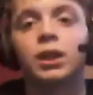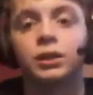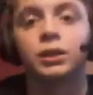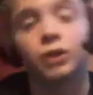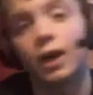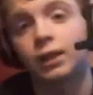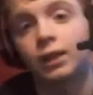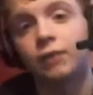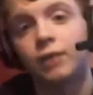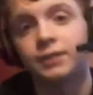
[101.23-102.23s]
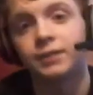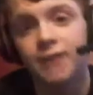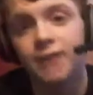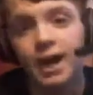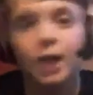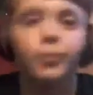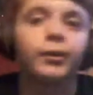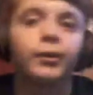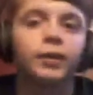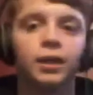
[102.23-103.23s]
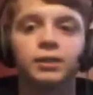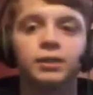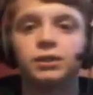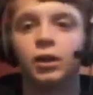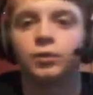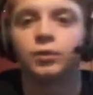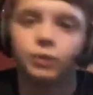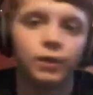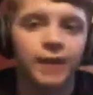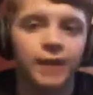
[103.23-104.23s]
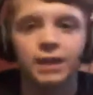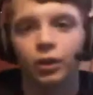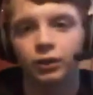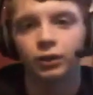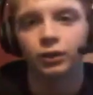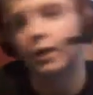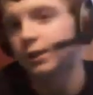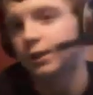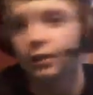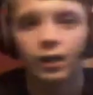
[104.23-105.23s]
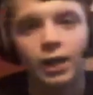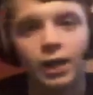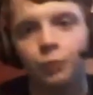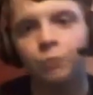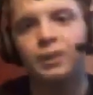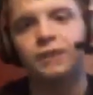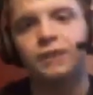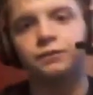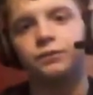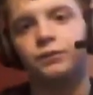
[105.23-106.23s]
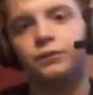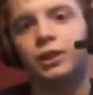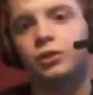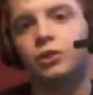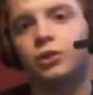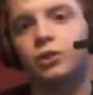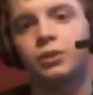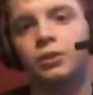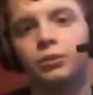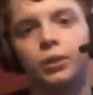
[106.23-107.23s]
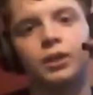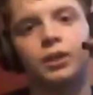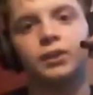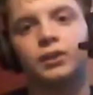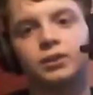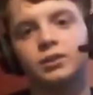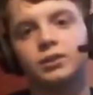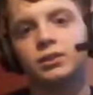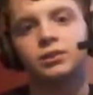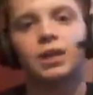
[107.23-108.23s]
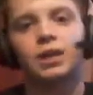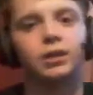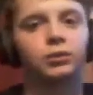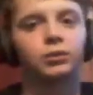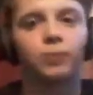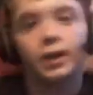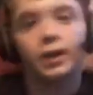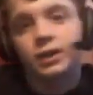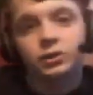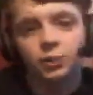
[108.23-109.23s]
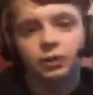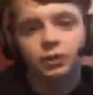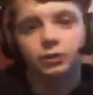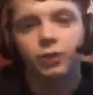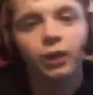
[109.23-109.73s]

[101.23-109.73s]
So I found this app and stuff, so that's how I can, and with my live videos I'll be wearing this. I don't know why, I just want to.